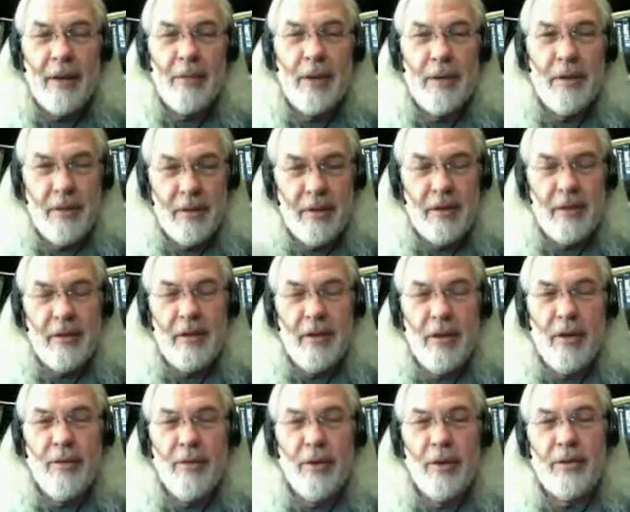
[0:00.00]
I mean, the
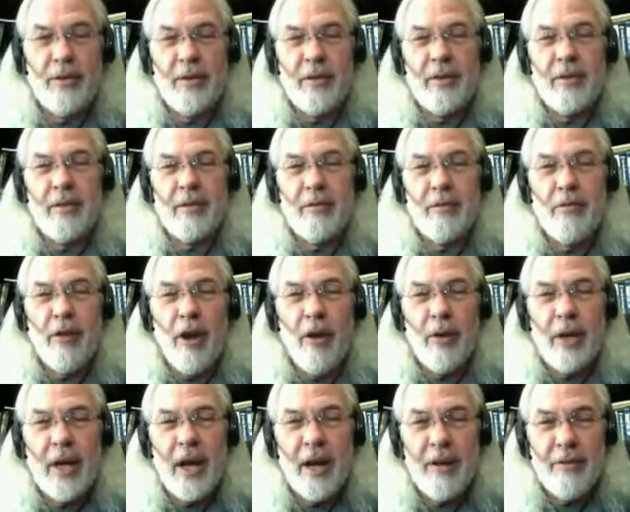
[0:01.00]
universe is
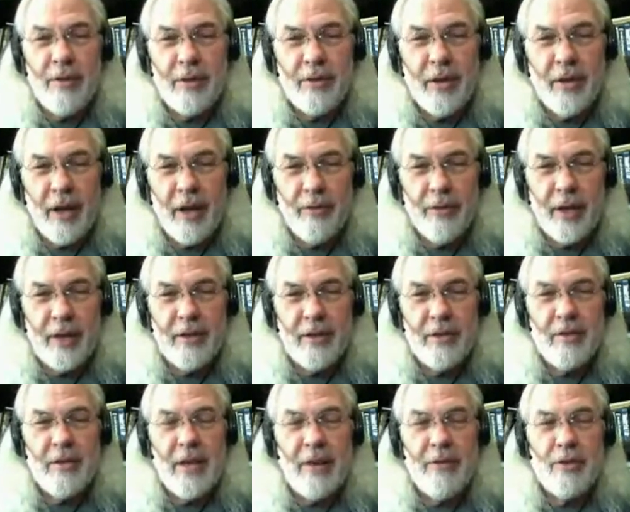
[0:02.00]
growing out of itself, like
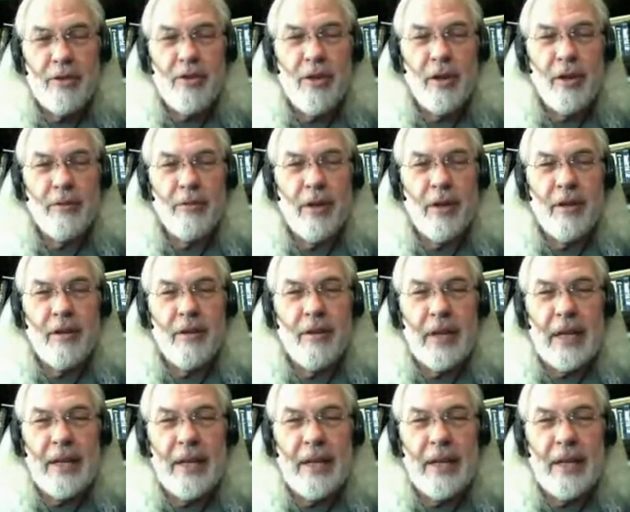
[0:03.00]
having children.